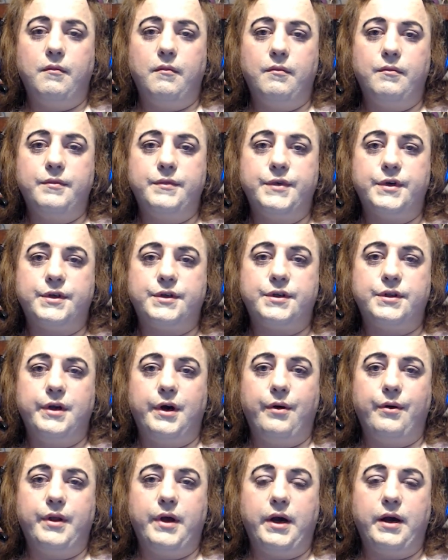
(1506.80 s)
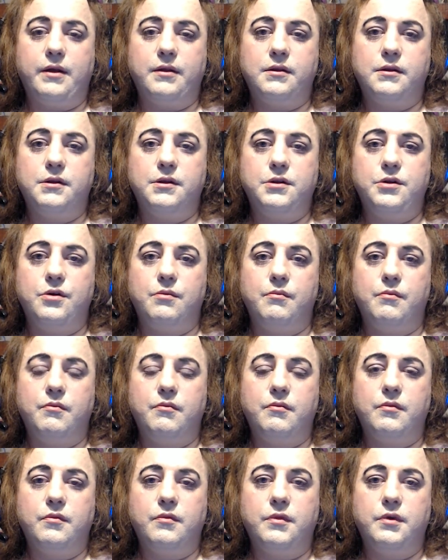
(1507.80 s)
Just know that you
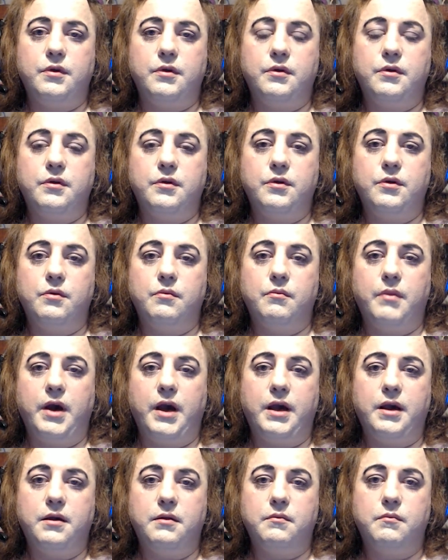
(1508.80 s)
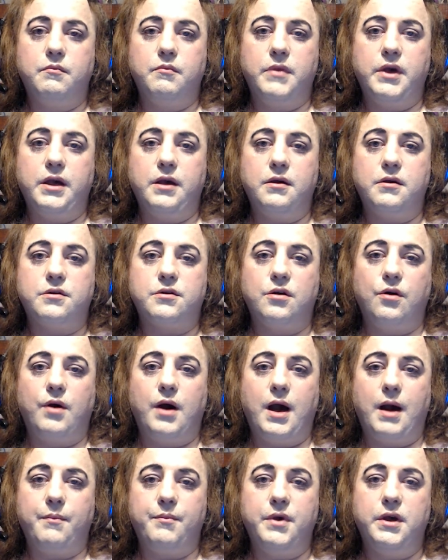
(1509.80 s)
made me so
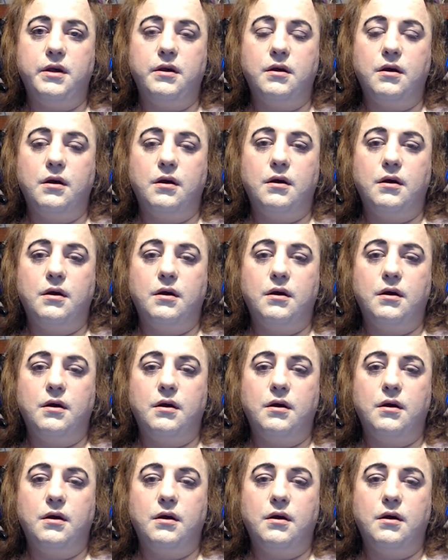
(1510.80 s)
happy